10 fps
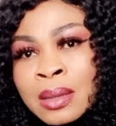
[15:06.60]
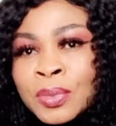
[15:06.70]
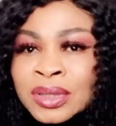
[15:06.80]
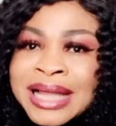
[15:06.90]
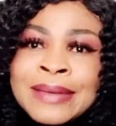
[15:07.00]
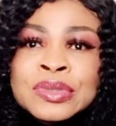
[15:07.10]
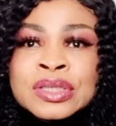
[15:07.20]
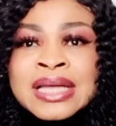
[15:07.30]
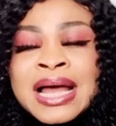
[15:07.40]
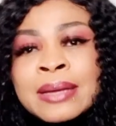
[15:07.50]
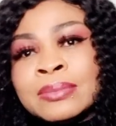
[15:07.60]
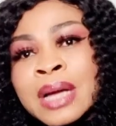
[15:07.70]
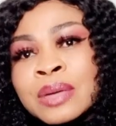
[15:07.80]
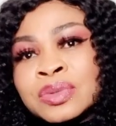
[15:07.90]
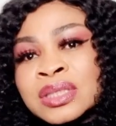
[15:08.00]
But time to time,
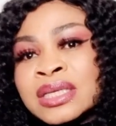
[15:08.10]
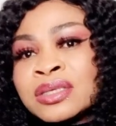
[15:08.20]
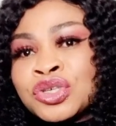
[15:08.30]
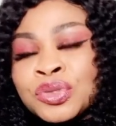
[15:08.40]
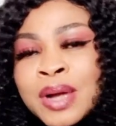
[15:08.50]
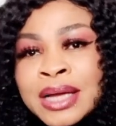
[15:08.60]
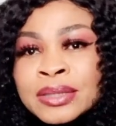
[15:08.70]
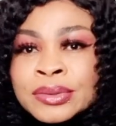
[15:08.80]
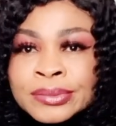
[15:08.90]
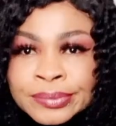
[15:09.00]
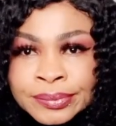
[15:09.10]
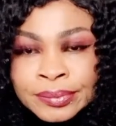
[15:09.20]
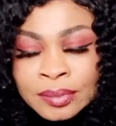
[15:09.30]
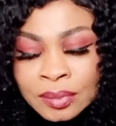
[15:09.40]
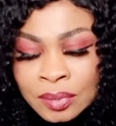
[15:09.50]
I will still try
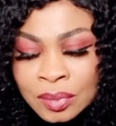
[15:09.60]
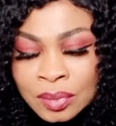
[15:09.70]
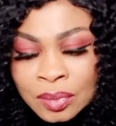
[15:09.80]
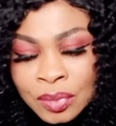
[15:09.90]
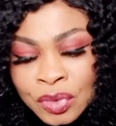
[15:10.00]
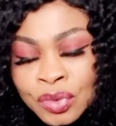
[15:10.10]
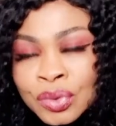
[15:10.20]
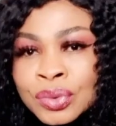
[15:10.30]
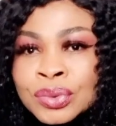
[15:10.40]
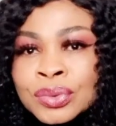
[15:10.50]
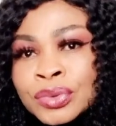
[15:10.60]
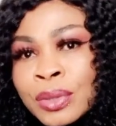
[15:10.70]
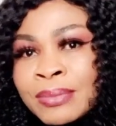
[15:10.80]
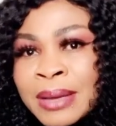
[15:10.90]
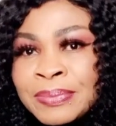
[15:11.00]
to
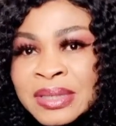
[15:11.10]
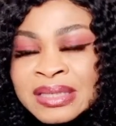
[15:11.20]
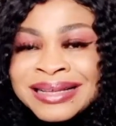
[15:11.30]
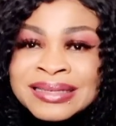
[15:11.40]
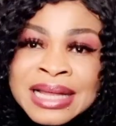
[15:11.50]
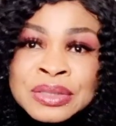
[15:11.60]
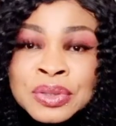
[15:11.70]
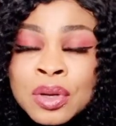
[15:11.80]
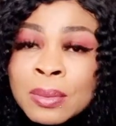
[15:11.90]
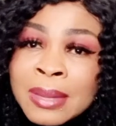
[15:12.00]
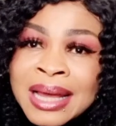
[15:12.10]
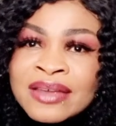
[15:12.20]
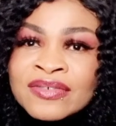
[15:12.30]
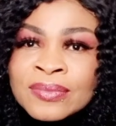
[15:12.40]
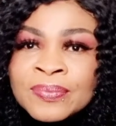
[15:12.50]
run my business, like to come
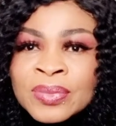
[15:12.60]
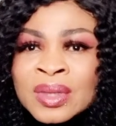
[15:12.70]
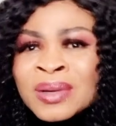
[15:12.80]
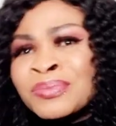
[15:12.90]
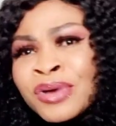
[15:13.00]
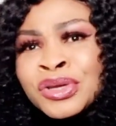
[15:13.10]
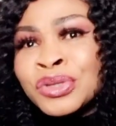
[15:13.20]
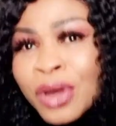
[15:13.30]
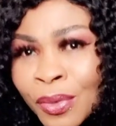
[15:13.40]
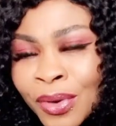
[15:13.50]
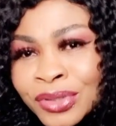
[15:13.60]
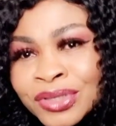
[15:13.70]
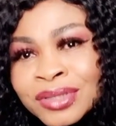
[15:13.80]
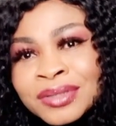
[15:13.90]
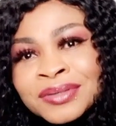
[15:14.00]
live. But you know
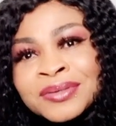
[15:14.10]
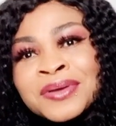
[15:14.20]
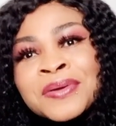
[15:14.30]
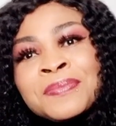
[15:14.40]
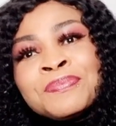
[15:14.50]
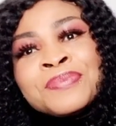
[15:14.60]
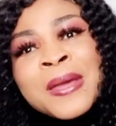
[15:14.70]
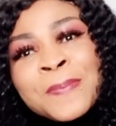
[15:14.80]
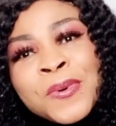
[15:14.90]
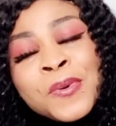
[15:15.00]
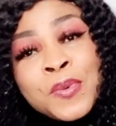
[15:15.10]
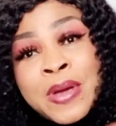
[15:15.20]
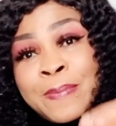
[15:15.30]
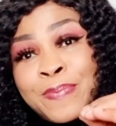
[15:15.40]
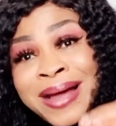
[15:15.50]
what? People
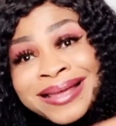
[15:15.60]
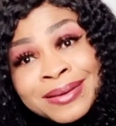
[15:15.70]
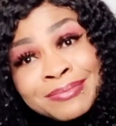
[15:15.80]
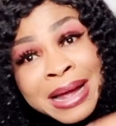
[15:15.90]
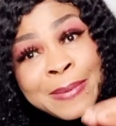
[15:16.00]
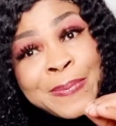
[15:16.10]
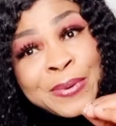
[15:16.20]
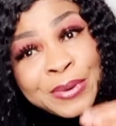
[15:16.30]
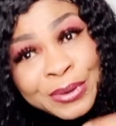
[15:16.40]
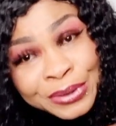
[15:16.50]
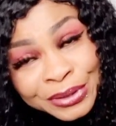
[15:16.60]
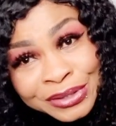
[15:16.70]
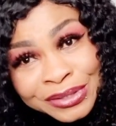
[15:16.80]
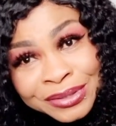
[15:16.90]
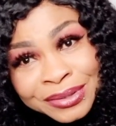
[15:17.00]
were buying my
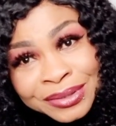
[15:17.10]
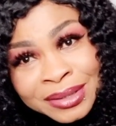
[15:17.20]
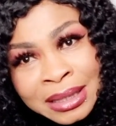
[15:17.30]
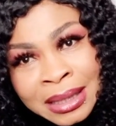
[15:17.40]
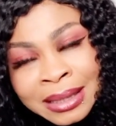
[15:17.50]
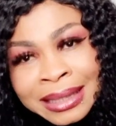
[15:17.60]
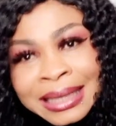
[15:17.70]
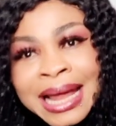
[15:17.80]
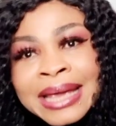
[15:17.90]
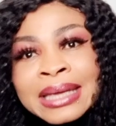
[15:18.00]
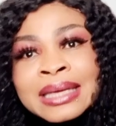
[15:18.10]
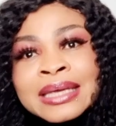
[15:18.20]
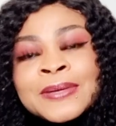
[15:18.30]
products. Like,